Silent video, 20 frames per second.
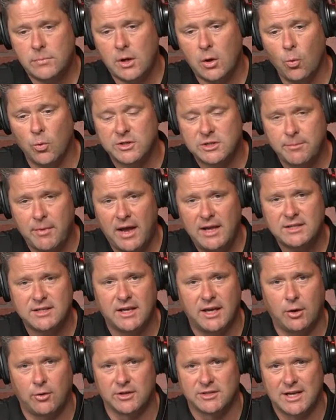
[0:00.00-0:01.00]
What's
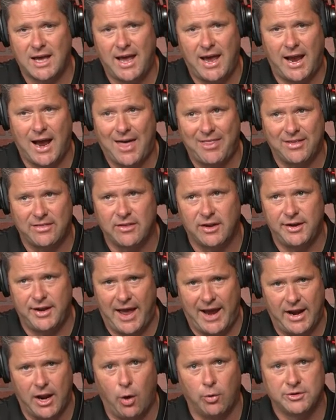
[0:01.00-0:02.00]
amazing here is A, I think that
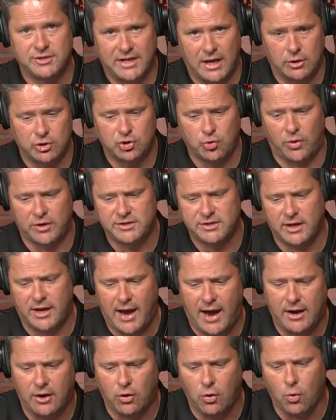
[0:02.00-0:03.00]
Nate Oats now joins the
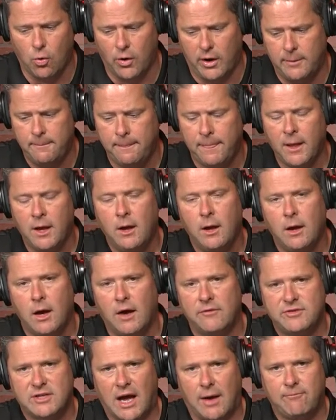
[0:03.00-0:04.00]
category
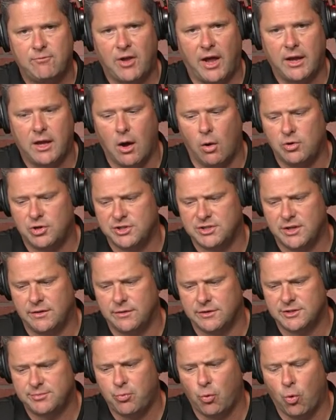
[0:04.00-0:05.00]
of top flight coaches in
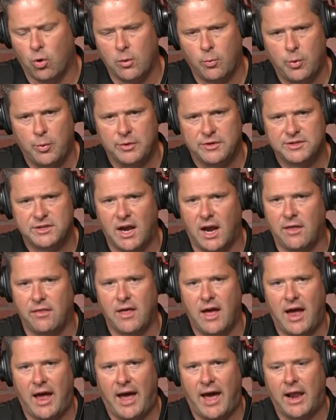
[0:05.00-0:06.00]
the sport. We would say
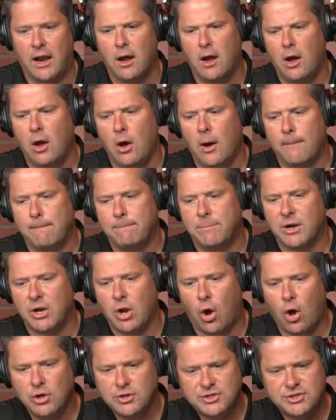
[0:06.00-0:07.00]
that. But
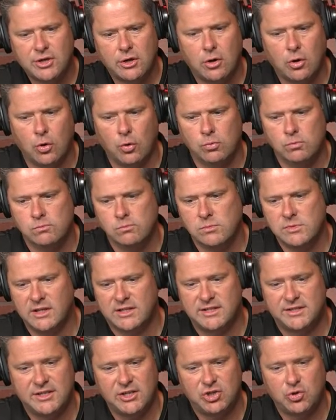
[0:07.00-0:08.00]
also, it's
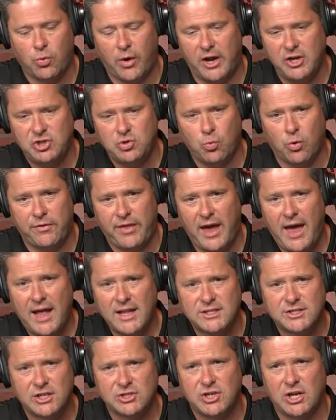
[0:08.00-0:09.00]
a situation where they
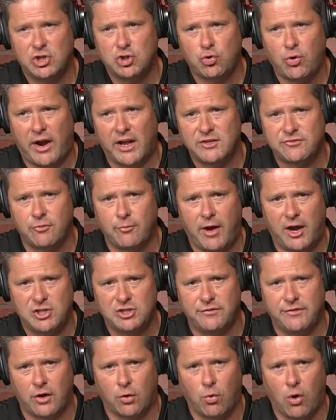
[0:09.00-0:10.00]
had such a transformation
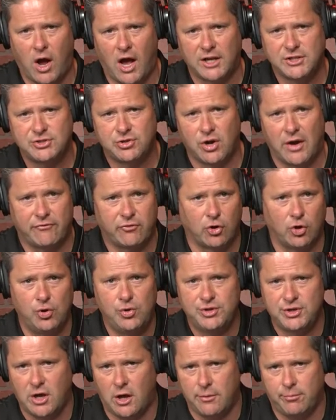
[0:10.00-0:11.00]
of their roster after
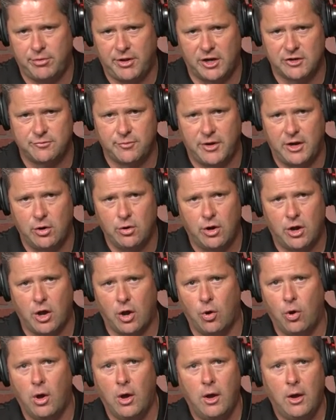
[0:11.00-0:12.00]
losing all the players from a year
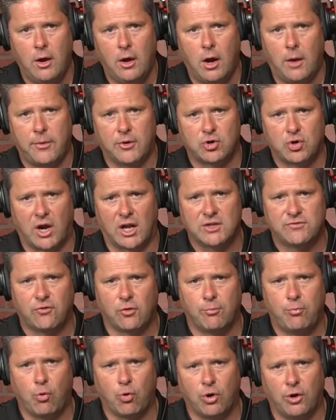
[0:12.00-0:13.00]
ago in the
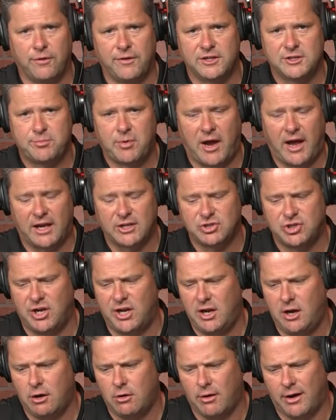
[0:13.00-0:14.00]
transfer portal this past
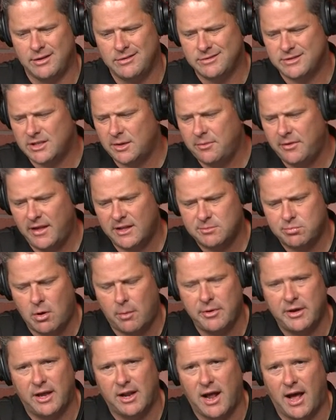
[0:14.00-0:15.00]
year. And some of that's
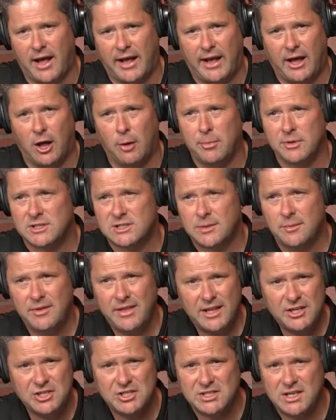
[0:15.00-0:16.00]
probably NIL, but some of
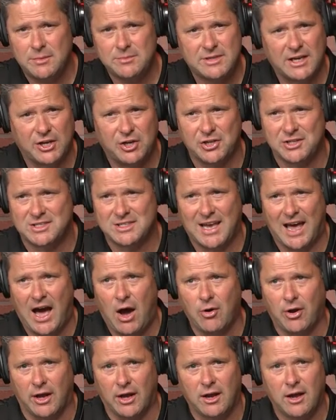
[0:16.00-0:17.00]
that just seems like good
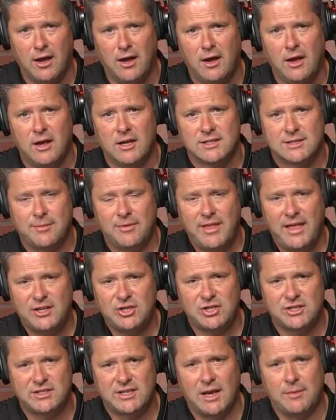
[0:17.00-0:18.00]
scouting. Some of that
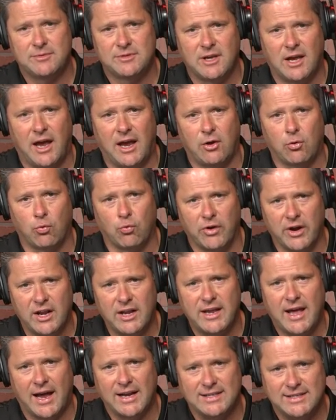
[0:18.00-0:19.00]
just seems like
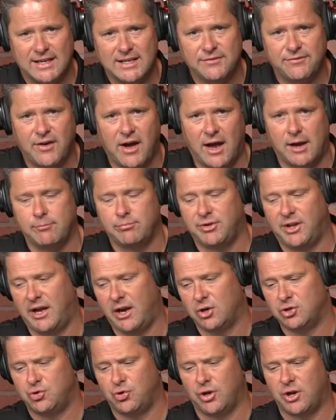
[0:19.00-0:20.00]
really identifying
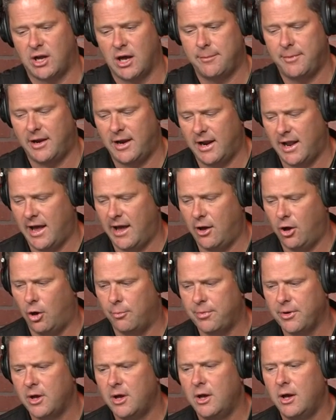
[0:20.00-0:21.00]
players who could come in and
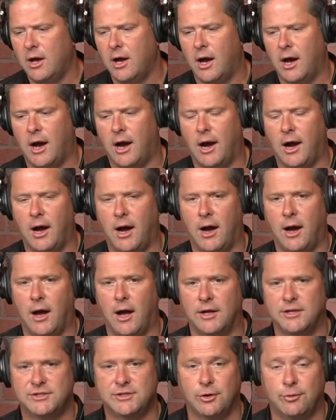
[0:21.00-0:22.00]
help.
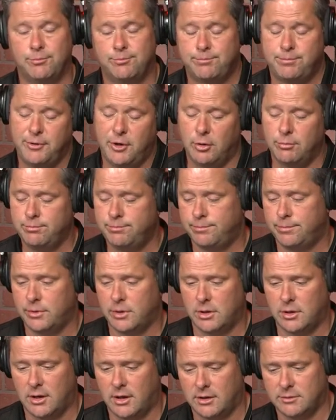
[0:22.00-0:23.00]
Uh, so, you know,
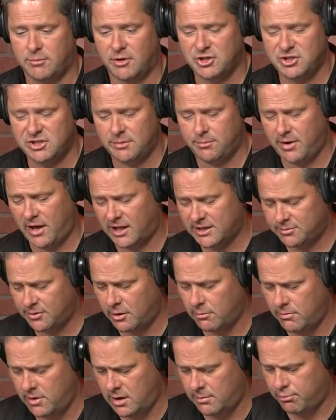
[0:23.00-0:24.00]
as much as it pains me to
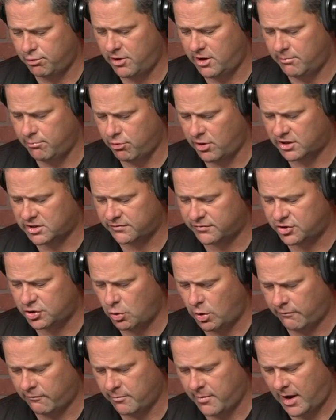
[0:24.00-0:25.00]
admit, pretty impressive
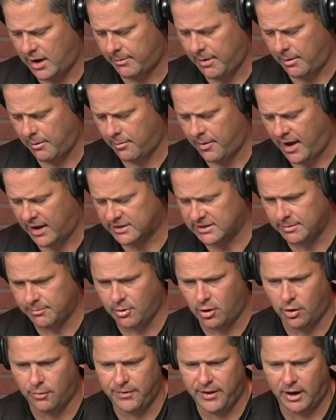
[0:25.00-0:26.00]
showing from Alabama
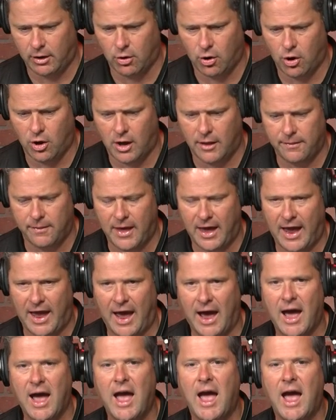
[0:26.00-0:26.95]
basketball there on that.